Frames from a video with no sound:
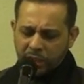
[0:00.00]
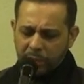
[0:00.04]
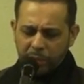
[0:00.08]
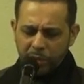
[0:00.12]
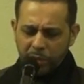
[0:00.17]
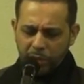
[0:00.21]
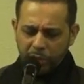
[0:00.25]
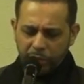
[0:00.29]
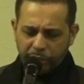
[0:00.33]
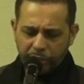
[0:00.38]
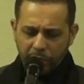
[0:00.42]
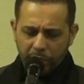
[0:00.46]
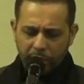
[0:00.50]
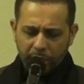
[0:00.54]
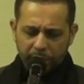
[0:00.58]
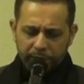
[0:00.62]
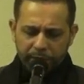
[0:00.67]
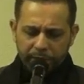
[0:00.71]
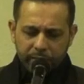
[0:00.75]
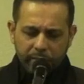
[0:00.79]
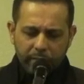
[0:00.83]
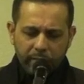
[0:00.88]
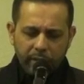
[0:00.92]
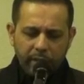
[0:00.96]
Such a
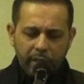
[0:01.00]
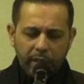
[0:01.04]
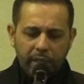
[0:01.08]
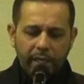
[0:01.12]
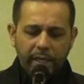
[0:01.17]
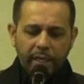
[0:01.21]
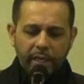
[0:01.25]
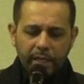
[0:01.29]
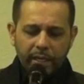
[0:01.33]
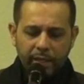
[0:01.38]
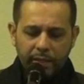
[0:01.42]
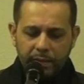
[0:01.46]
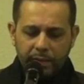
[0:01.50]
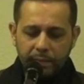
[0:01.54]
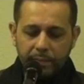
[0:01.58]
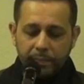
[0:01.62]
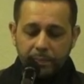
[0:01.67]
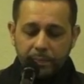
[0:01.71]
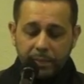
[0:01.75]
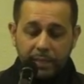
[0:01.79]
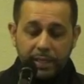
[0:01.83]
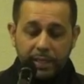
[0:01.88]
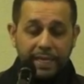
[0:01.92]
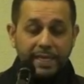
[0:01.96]
beautiful
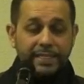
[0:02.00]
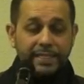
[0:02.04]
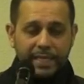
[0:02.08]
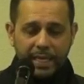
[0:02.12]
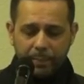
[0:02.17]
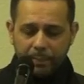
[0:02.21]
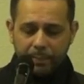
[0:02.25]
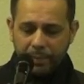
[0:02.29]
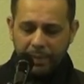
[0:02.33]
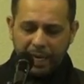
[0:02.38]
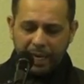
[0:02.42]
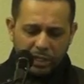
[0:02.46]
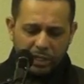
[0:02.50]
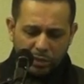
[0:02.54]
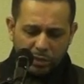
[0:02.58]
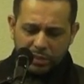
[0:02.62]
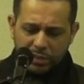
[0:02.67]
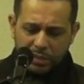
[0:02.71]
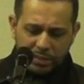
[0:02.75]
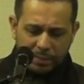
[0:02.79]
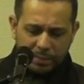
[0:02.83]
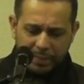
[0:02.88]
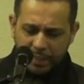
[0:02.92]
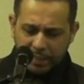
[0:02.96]
uh,
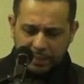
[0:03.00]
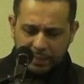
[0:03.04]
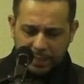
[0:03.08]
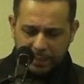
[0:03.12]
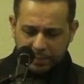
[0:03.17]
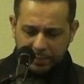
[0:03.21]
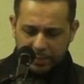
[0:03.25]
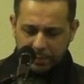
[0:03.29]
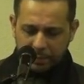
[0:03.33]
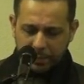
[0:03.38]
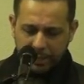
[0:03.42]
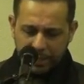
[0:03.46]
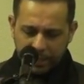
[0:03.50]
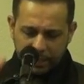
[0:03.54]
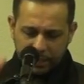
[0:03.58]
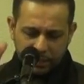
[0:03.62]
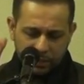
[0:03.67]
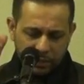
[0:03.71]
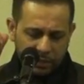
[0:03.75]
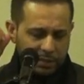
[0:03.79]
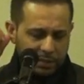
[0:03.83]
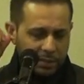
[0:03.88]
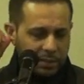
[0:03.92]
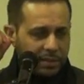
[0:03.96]
example. I use this many times in
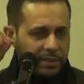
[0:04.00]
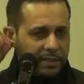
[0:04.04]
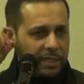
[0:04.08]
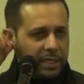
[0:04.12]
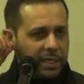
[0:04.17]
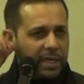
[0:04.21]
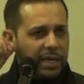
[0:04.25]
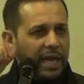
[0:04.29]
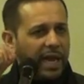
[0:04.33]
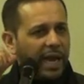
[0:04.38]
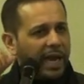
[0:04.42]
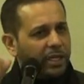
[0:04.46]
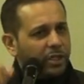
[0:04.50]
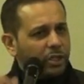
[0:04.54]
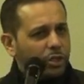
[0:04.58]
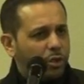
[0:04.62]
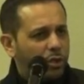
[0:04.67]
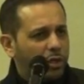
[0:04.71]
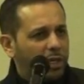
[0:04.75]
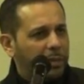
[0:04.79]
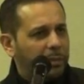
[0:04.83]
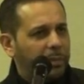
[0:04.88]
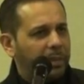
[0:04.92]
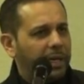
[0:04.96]
my lectures because
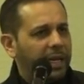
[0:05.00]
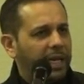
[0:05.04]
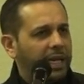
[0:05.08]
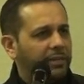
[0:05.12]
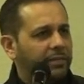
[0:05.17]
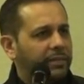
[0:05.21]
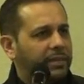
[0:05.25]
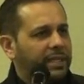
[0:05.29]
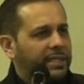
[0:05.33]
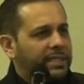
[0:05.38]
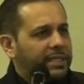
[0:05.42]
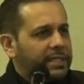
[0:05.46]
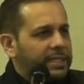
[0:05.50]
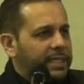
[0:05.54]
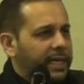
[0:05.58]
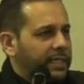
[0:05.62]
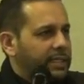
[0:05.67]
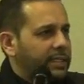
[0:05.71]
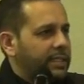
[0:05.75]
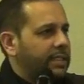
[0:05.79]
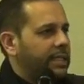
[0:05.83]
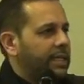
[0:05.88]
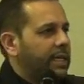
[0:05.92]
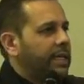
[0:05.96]
I truly believe
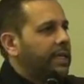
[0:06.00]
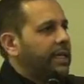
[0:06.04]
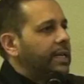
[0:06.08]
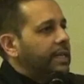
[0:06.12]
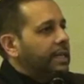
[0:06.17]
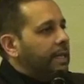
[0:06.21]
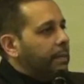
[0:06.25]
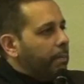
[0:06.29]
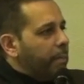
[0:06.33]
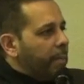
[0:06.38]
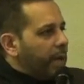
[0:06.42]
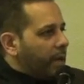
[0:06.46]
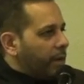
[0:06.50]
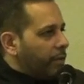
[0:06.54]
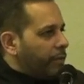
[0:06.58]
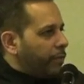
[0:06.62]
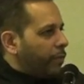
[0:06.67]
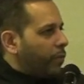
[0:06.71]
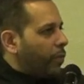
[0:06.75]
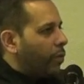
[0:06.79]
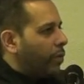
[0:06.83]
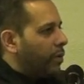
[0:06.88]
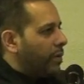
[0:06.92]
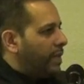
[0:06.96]
this sets the
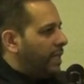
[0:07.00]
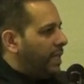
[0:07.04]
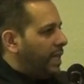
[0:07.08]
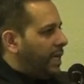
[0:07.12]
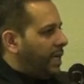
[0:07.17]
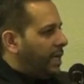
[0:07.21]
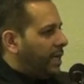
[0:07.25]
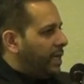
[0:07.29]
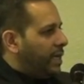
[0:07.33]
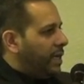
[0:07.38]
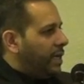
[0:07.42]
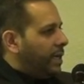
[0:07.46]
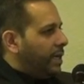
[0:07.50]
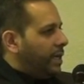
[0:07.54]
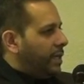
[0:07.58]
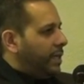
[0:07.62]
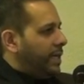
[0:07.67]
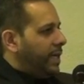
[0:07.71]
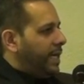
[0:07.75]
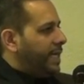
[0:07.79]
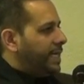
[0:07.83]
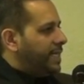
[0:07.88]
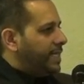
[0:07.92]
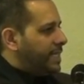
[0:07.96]
metaphor, the,
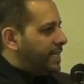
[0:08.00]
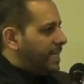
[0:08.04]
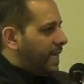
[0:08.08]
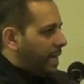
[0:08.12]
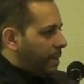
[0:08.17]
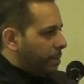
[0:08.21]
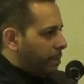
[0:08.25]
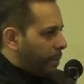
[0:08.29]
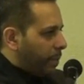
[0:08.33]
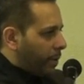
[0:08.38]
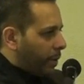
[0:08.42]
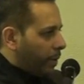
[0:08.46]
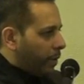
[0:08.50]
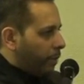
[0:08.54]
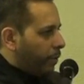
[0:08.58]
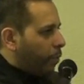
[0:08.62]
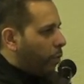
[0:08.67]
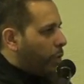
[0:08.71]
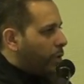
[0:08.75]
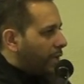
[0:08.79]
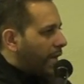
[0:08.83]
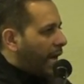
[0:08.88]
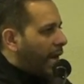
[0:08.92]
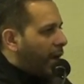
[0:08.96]
the
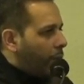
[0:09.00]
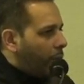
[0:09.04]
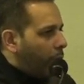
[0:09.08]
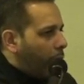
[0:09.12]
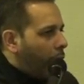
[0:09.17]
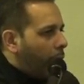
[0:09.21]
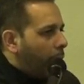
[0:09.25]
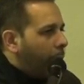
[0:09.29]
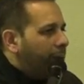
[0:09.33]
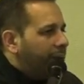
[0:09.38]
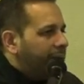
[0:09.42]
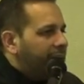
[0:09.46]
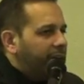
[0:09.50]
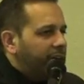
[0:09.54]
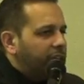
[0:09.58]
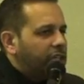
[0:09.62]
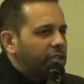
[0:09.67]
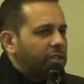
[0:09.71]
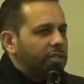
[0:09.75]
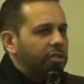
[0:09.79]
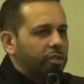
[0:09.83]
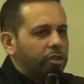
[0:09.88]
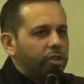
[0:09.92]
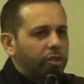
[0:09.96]
example of what our
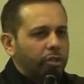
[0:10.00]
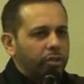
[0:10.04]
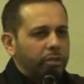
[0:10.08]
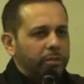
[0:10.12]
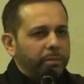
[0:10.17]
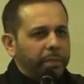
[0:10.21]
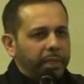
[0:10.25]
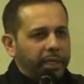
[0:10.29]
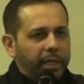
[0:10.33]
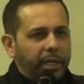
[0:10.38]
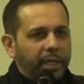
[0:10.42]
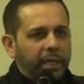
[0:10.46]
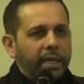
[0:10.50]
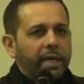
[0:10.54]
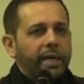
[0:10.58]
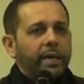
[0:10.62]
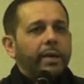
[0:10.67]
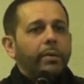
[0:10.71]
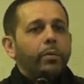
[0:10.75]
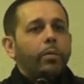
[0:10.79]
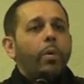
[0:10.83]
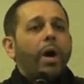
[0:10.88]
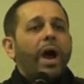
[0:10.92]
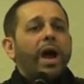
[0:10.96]
obligations should
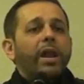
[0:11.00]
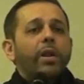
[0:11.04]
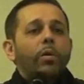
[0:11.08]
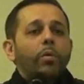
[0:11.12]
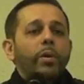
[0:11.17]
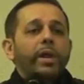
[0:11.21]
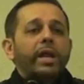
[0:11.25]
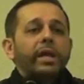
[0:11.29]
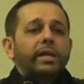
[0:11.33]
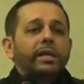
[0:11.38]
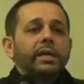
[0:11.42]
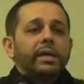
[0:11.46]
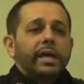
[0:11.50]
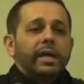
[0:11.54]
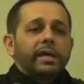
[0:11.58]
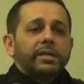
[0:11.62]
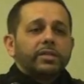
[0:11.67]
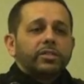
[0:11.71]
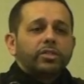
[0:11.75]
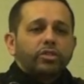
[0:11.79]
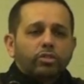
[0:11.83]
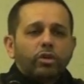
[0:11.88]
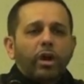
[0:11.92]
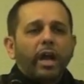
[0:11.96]
be while
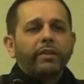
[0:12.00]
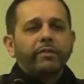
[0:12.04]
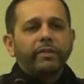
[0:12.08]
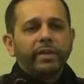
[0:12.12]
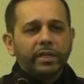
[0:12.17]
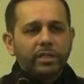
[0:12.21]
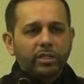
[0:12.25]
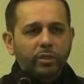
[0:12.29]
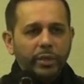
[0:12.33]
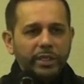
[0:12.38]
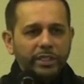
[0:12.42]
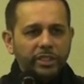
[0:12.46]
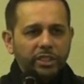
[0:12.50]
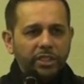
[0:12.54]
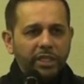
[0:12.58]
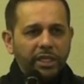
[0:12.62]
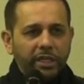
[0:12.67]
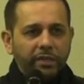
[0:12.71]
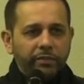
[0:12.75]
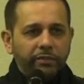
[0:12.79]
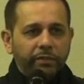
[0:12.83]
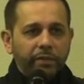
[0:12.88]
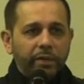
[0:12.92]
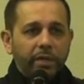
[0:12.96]
we're striving to
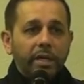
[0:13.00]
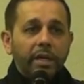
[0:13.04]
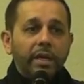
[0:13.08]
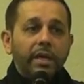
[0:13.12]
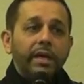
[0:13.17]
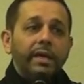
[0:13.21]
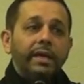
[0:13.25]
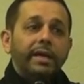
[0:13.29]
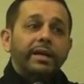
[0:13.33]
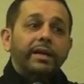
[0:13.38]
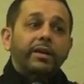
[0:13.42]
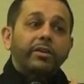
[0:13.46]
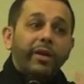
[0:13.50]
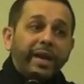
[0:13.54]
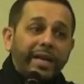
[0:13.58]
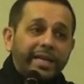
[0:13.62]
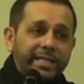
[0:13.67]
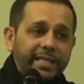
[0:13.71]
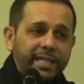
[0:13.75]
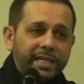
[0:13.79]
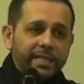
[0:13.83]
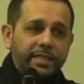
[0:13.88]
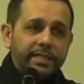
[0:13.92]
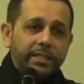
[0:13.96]
achieve
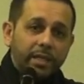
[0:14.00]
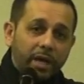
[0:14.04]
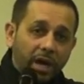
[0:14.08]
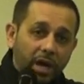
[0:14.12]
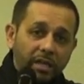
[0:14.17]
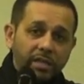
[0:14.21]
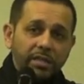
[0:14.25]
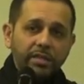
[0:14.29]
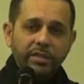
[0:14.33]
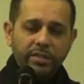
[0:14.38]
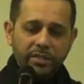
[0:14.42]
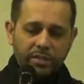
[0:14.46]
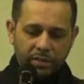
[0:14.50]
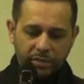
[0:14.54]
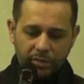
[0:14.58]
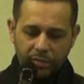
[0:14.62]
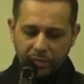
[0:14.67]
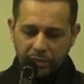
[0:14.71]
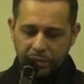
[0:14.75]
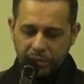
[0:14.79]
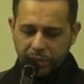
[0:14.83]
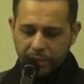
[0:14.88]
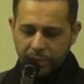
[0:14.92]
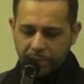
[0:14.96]
greatness on
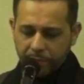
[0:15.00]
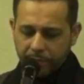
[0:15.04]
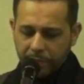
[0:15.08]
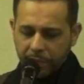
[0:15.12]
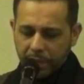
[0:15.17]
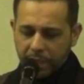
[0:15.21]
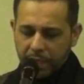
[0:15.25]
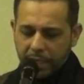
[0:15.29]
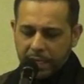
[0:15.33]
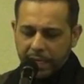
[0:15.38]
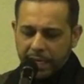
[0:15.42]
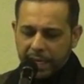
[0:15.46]
this earth.